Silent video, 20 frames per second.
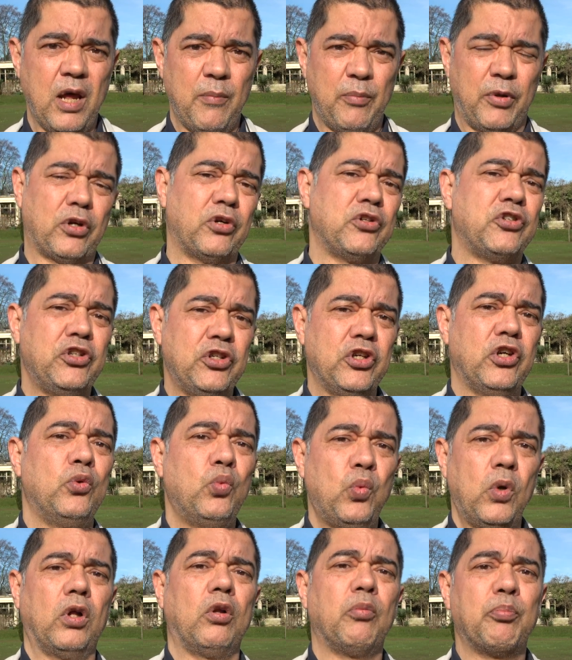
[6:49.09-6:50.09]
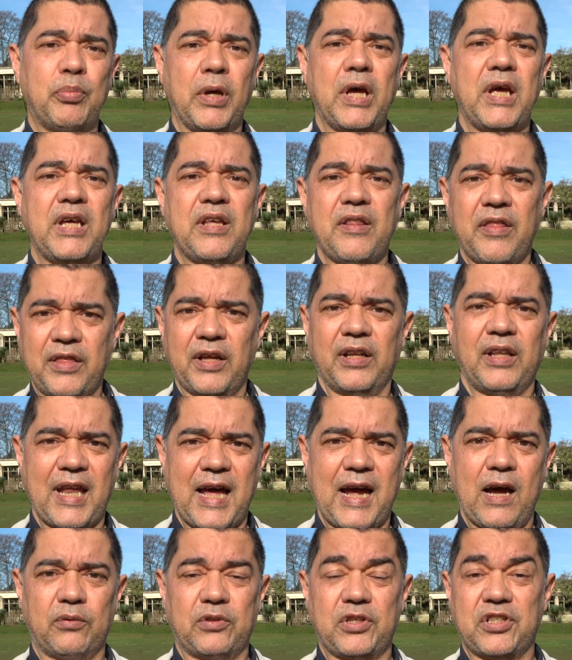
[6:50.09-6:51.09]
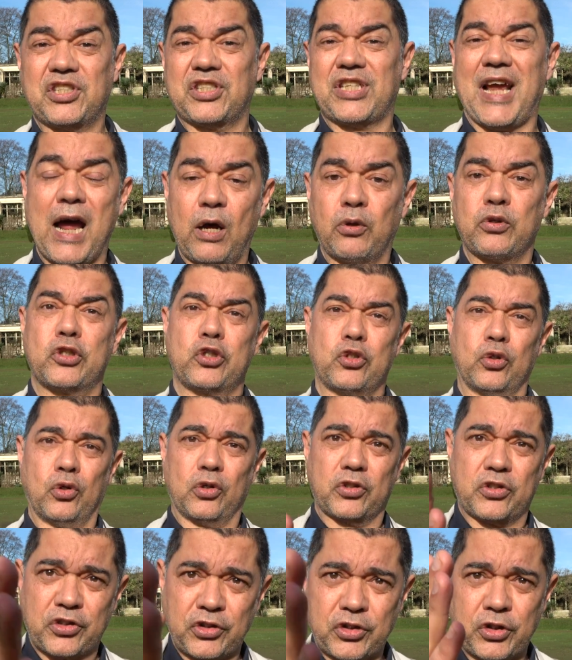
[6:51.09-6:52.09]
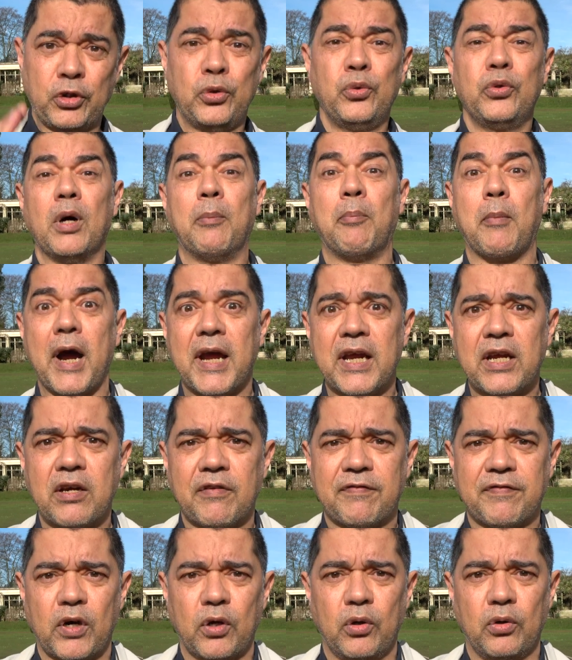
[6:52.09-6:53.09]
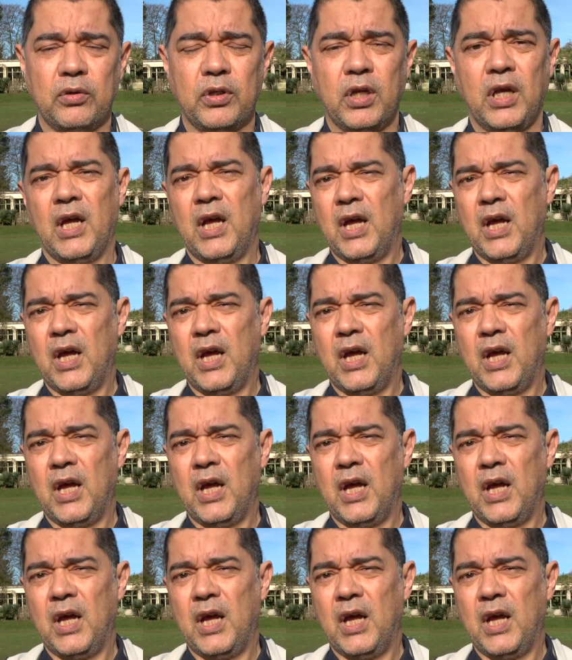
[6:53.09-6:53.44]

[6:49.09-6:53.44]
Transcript: because you will be the loudest sound source to the microphone.